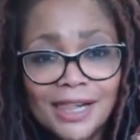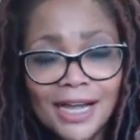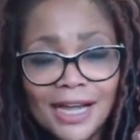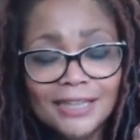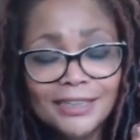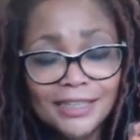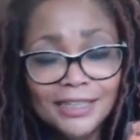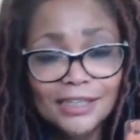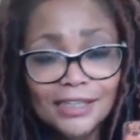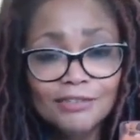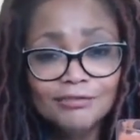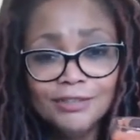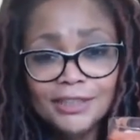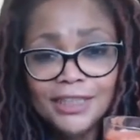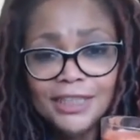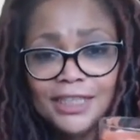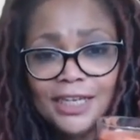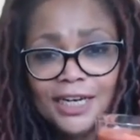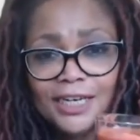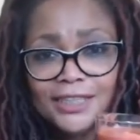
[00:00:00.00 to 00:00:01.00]
And then I
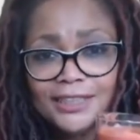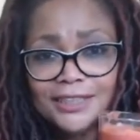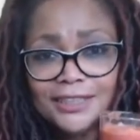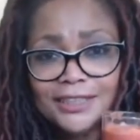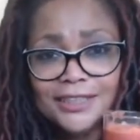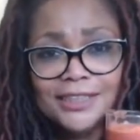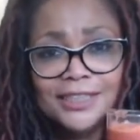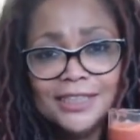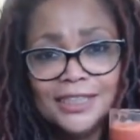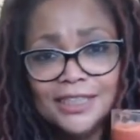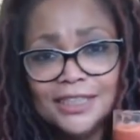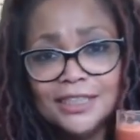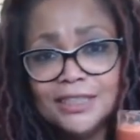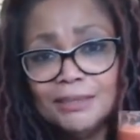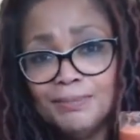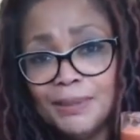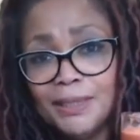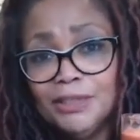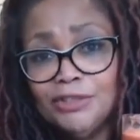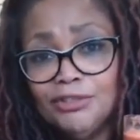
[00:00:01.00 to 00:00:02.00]
realised it's
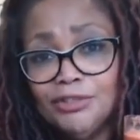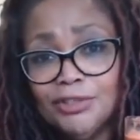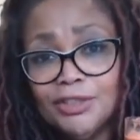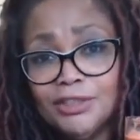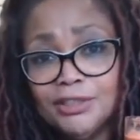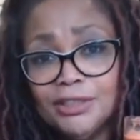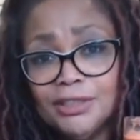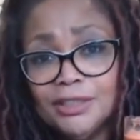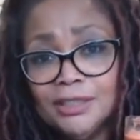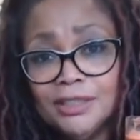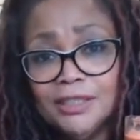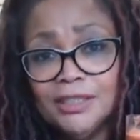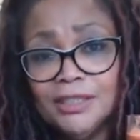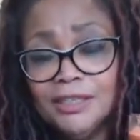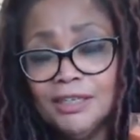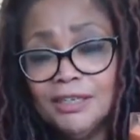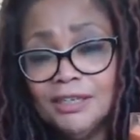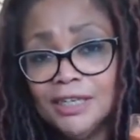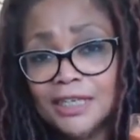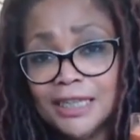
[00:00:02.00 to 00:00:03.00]
the beetroot
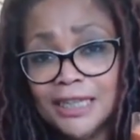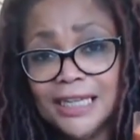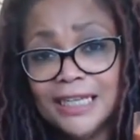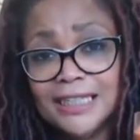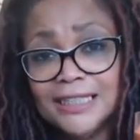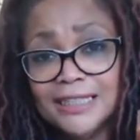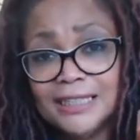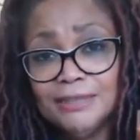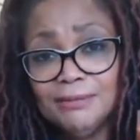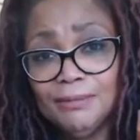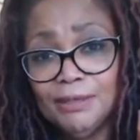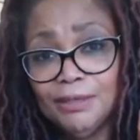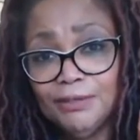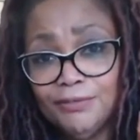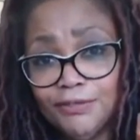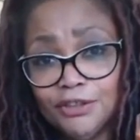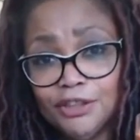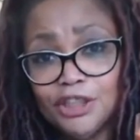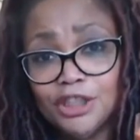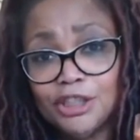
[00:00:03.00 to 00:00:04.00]
cleansing me,
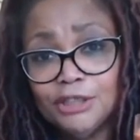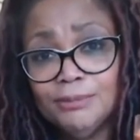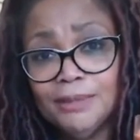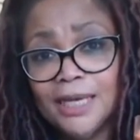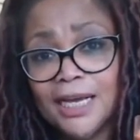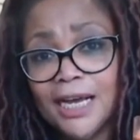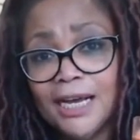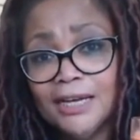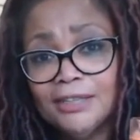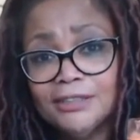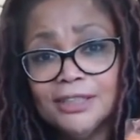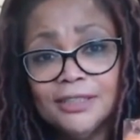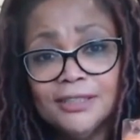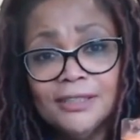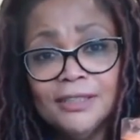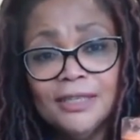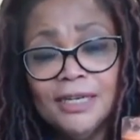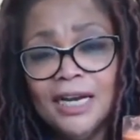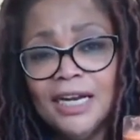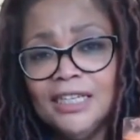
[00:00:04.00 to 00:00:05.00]
flushing me out.
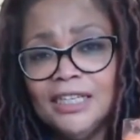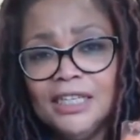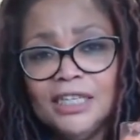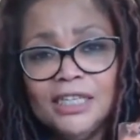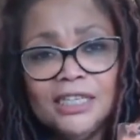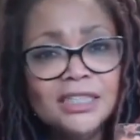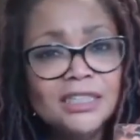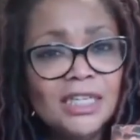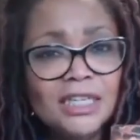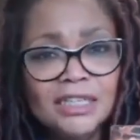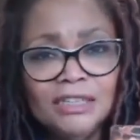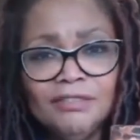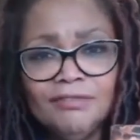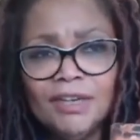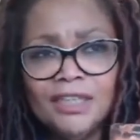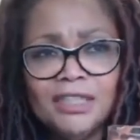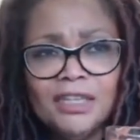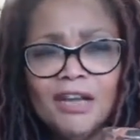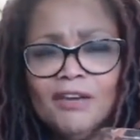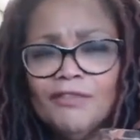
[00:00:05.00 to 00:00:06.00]
And it's only
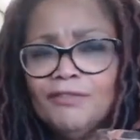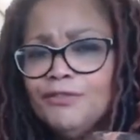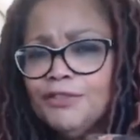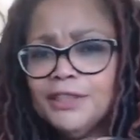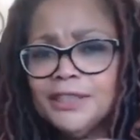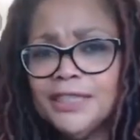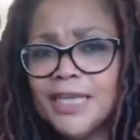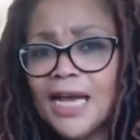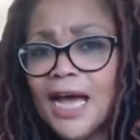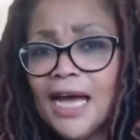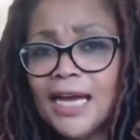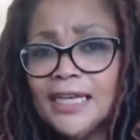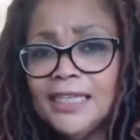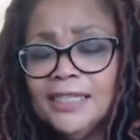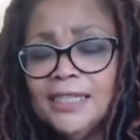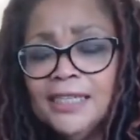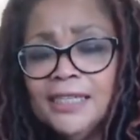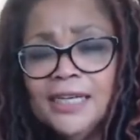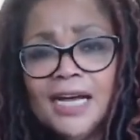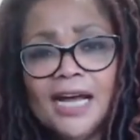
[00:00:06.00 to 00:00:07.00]
red like for a
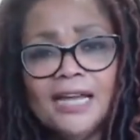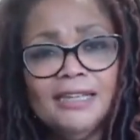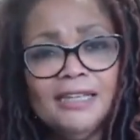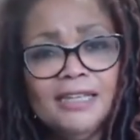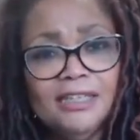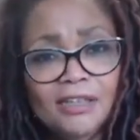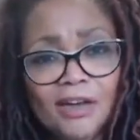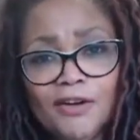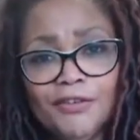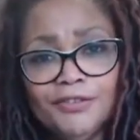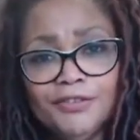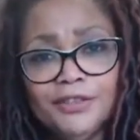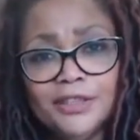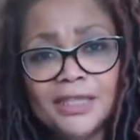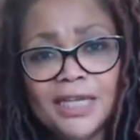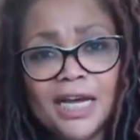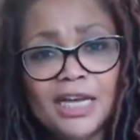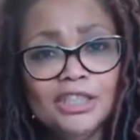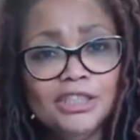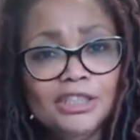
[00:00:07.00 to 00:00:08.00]
day. And then after
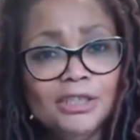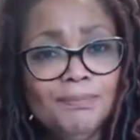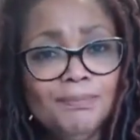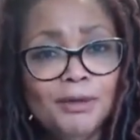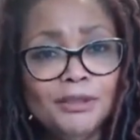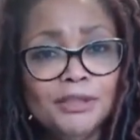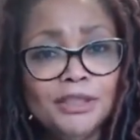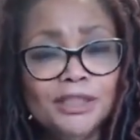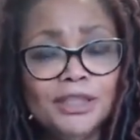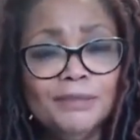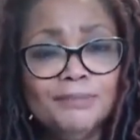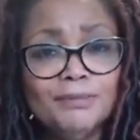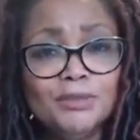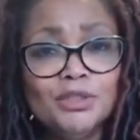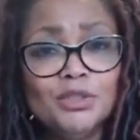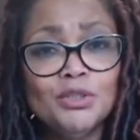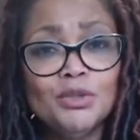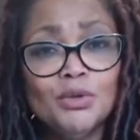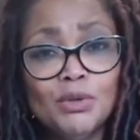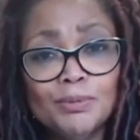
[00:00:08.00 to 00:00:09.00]
that, your body
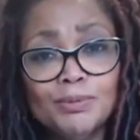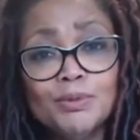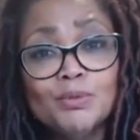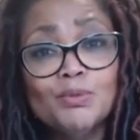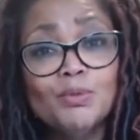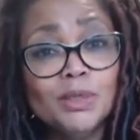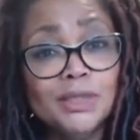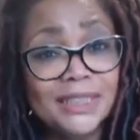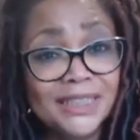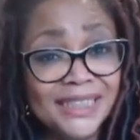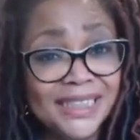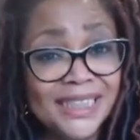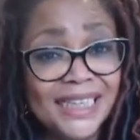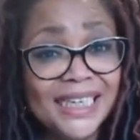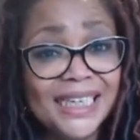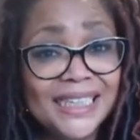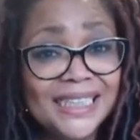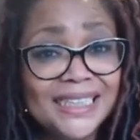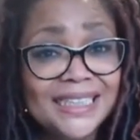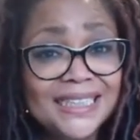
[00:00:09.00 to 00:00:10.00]
absorbs what it
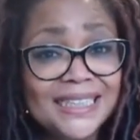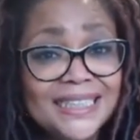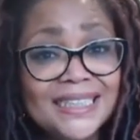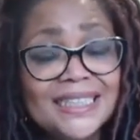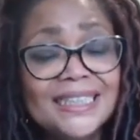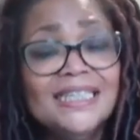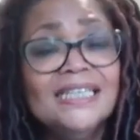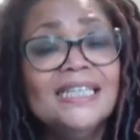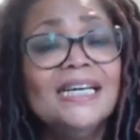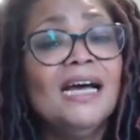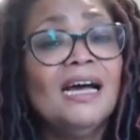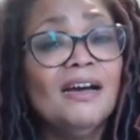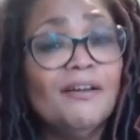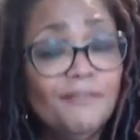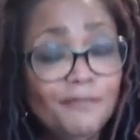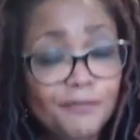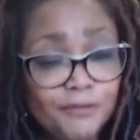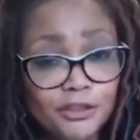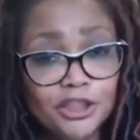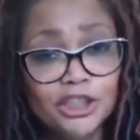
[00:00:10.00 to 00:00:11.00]
needs,
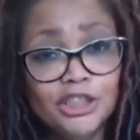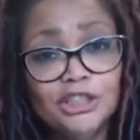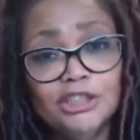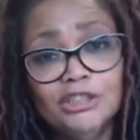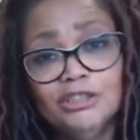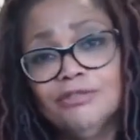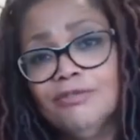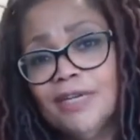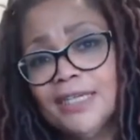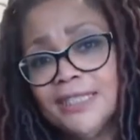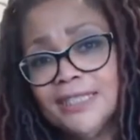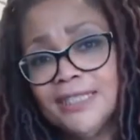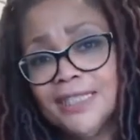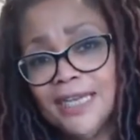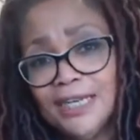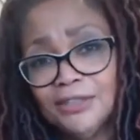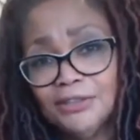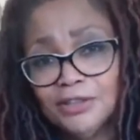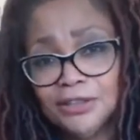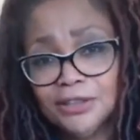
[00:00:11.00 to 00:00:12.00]
flushes the rest
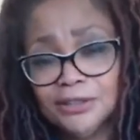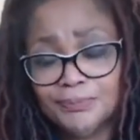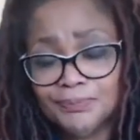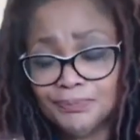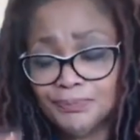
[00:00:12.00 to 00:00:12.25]
out.